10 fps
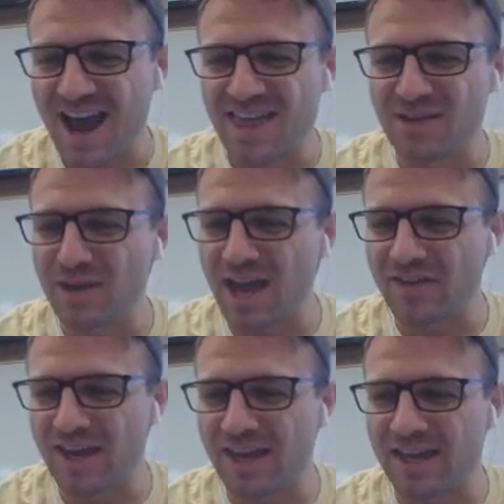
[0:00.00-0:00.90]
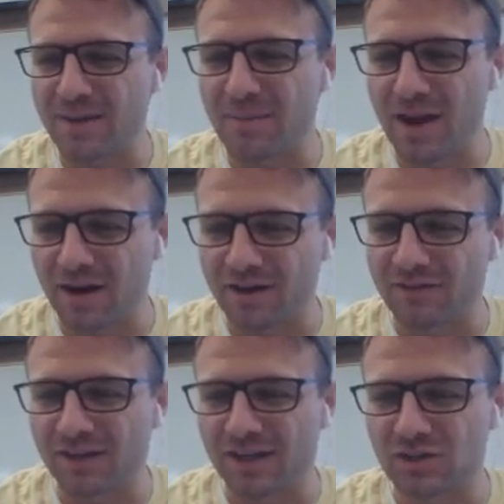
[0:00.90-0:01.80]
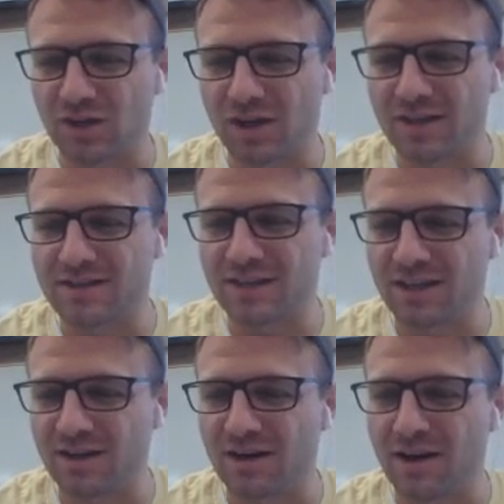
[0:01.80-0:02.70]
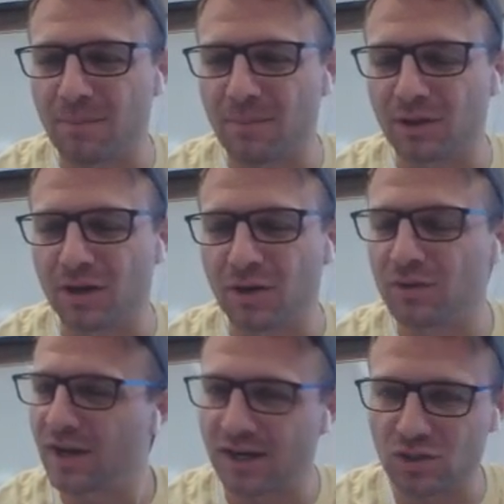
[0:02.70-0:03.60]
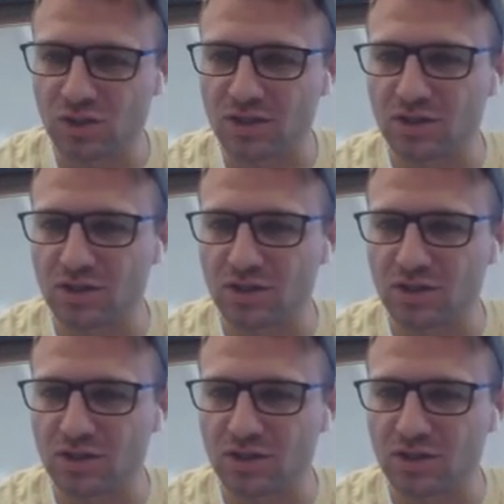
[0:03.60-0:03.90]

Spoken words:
And then we have a pair of electrons here below nitrogen.